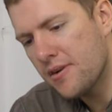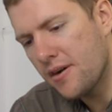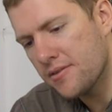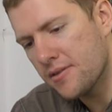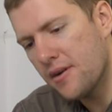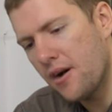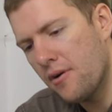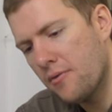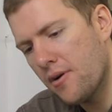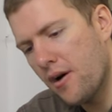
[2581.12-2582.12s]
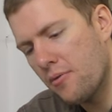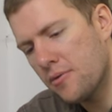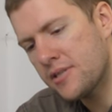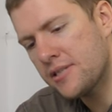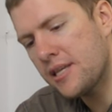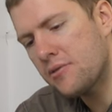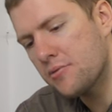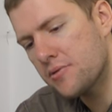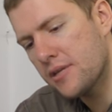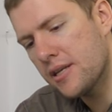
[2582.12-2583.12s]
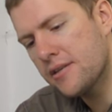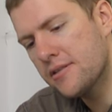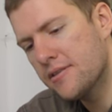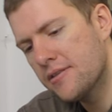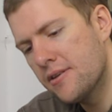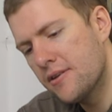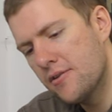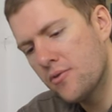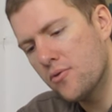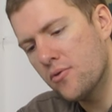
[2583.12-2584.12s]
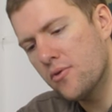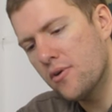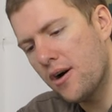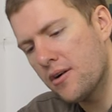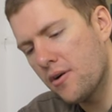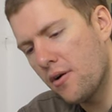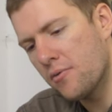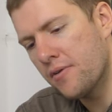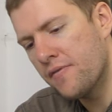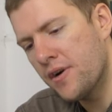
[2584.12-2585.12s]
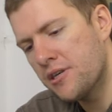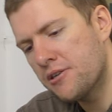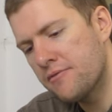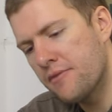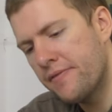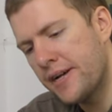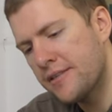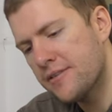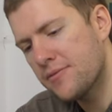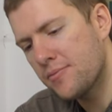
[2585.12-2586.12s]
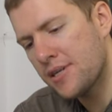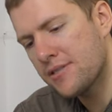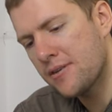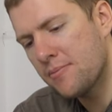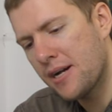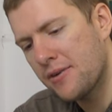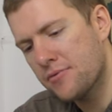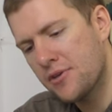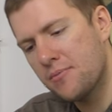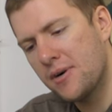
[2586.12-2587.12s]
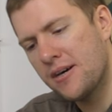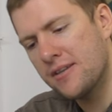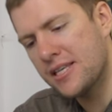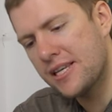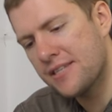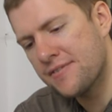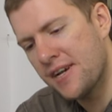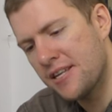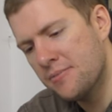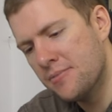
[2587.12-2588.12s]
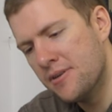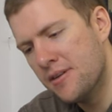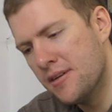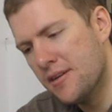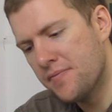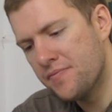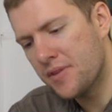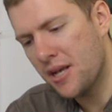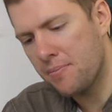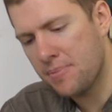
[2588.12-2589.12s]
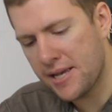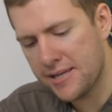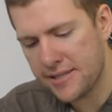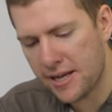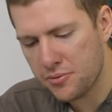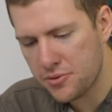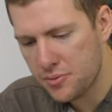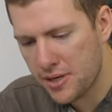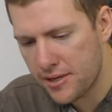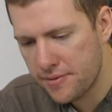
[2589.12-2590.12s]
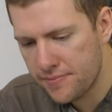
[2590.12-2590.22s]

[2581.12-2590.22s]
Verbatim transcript: I was like, I, I want a sequel to this, or I, I want a version of events where somehow Tom Hardy as Venom appears elsewhere.